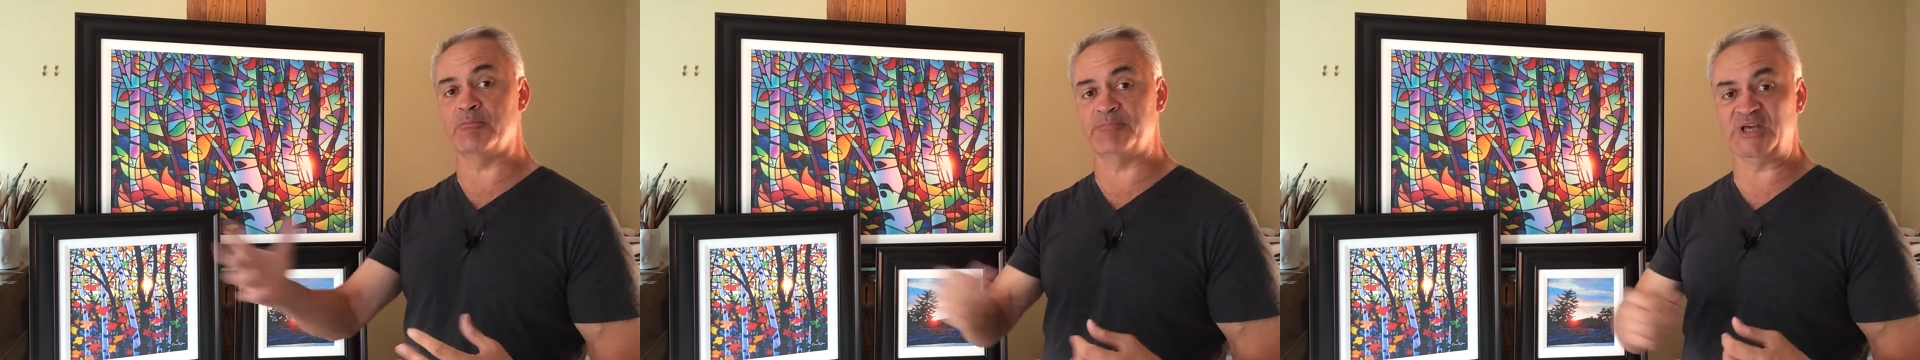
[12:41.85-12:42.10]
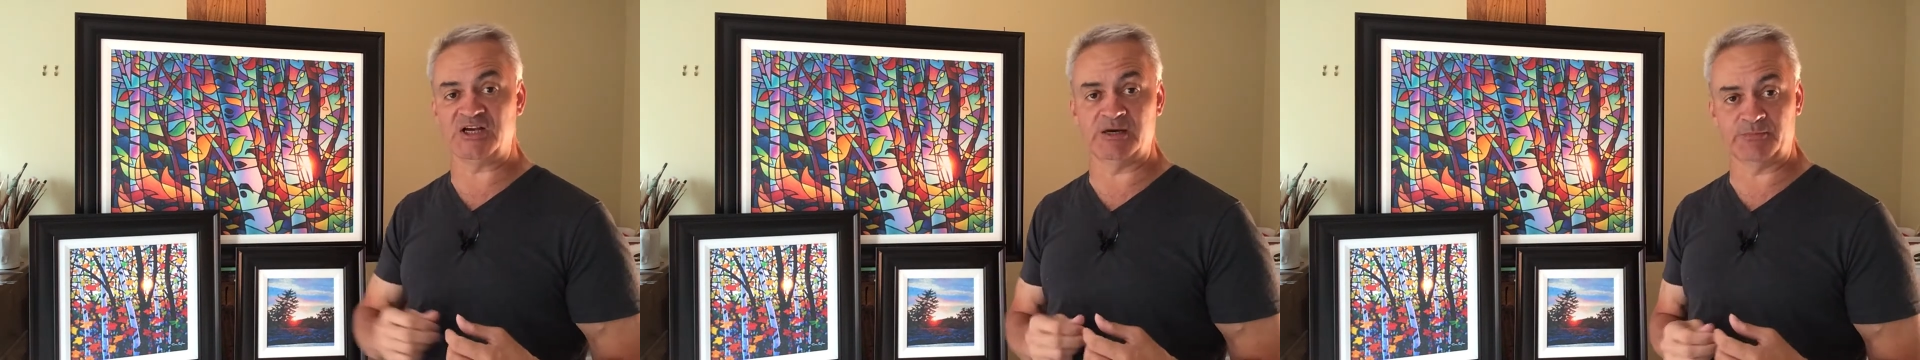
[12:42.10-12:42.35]

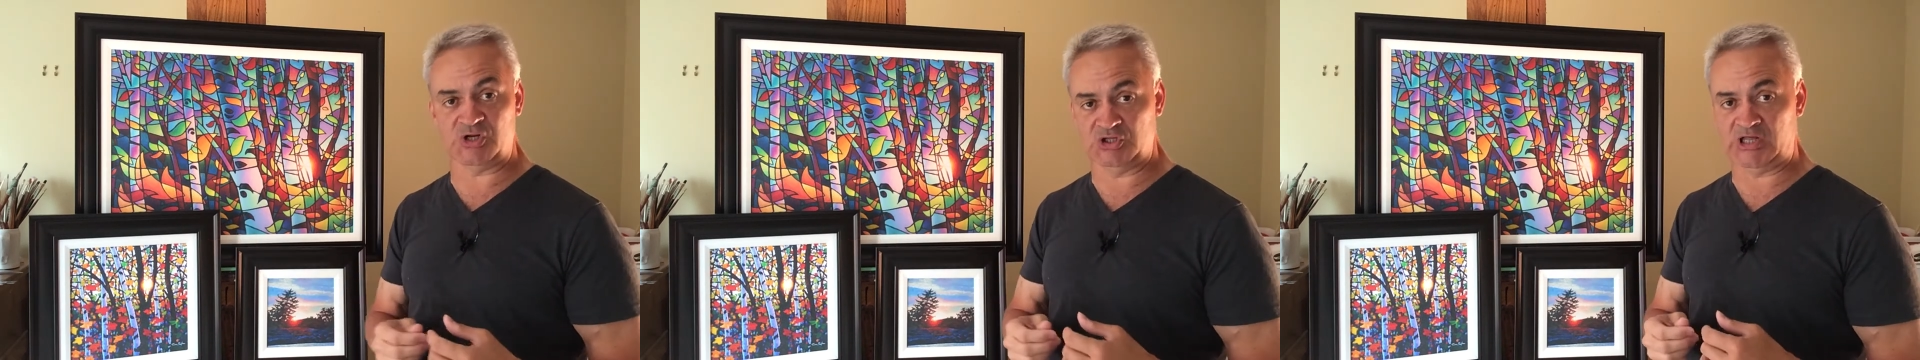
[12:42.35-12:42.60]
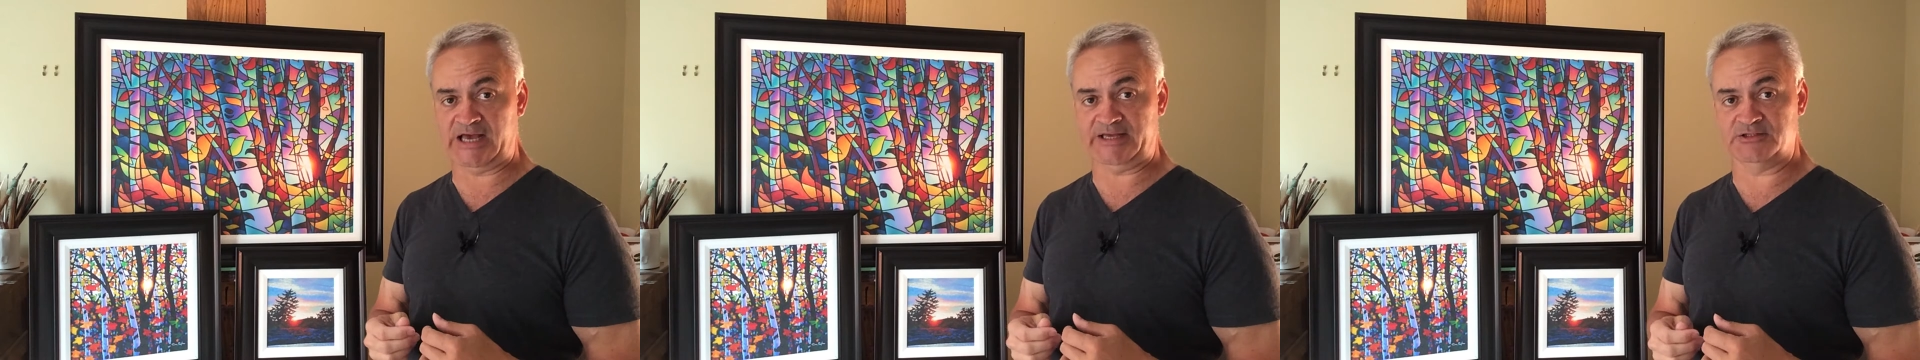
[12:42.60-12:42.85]
become
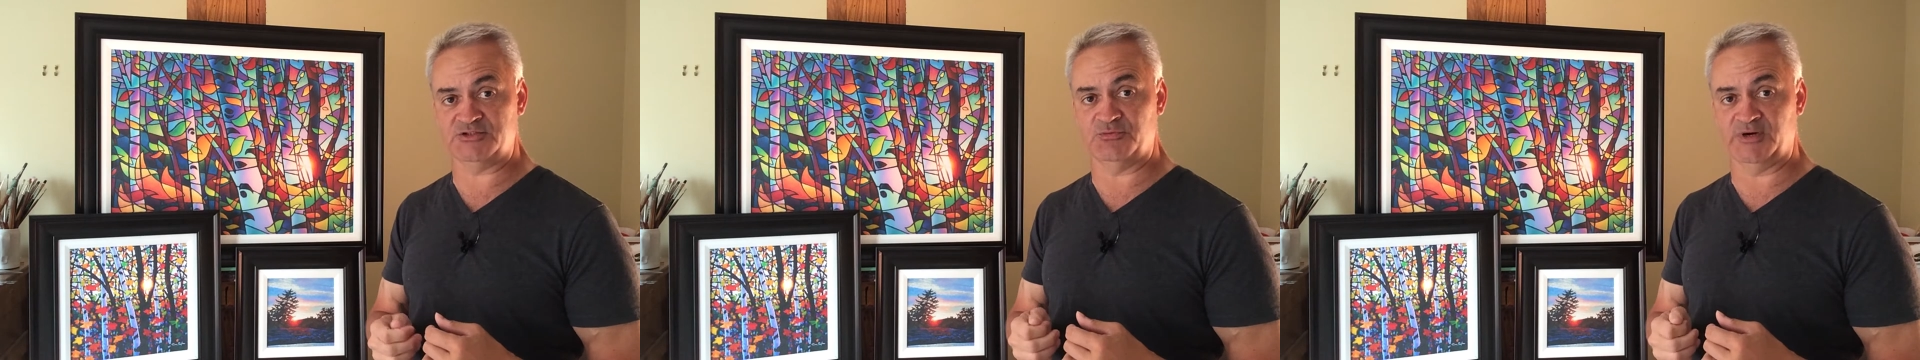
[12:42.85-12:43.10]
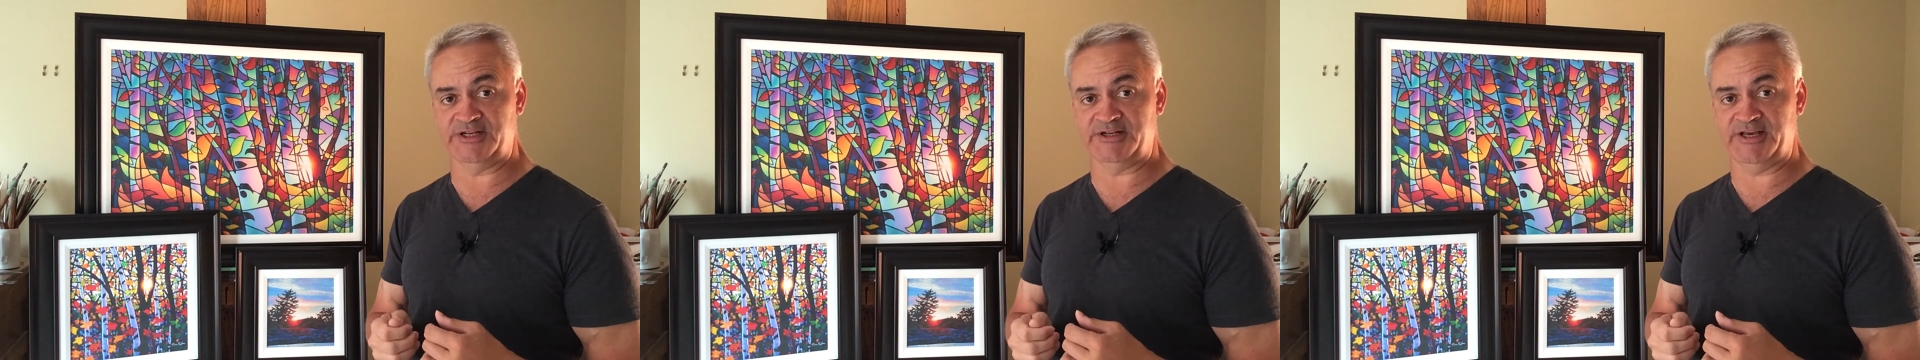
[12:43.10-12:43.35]
clients
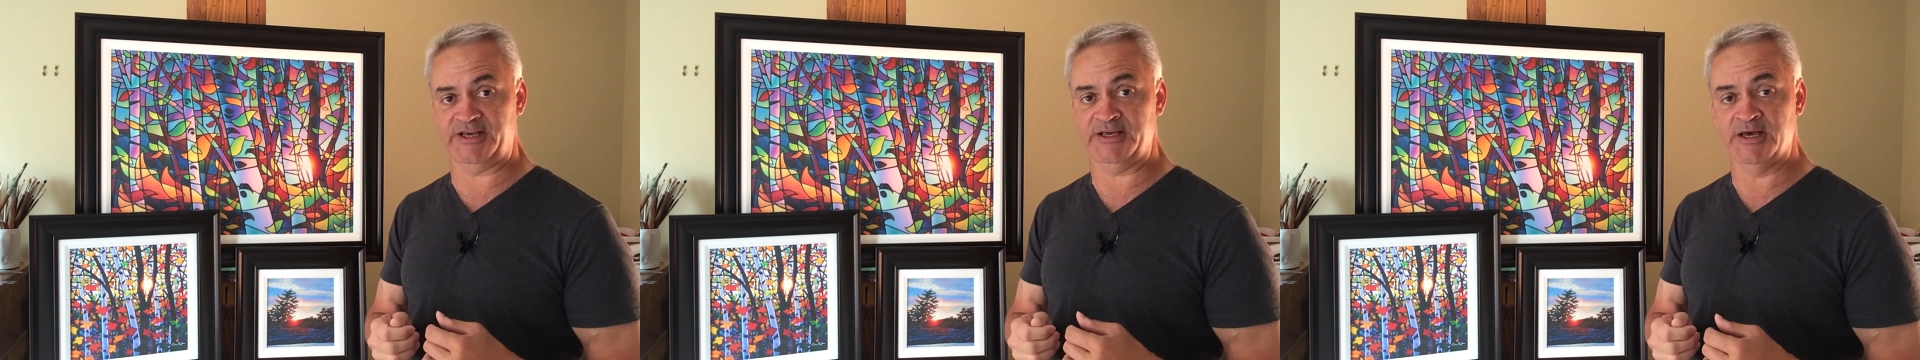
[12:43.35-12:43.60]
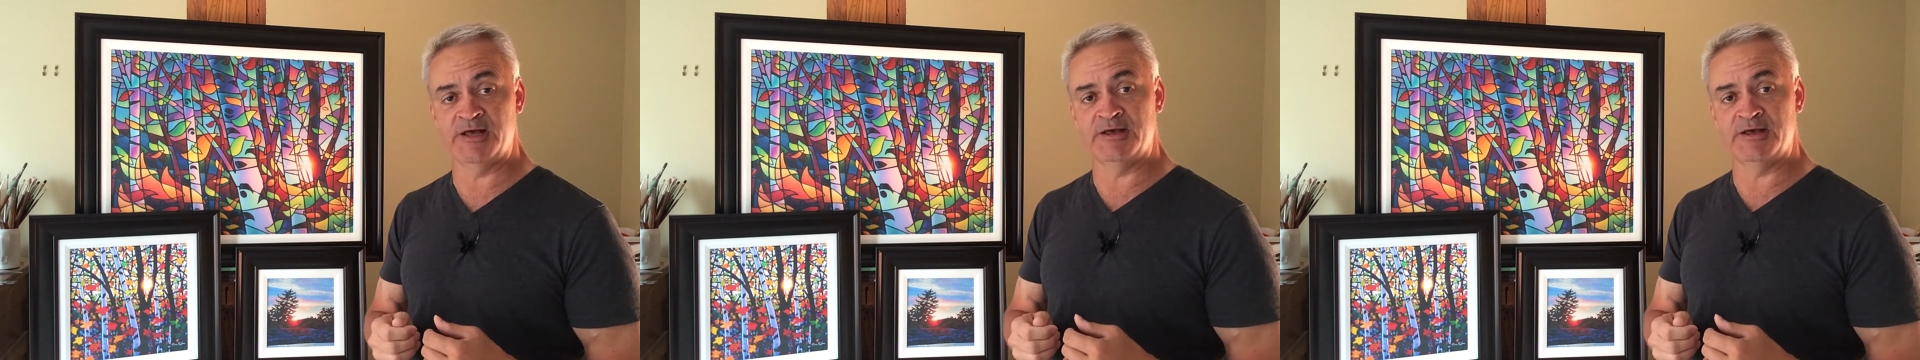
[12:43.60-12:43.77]
one day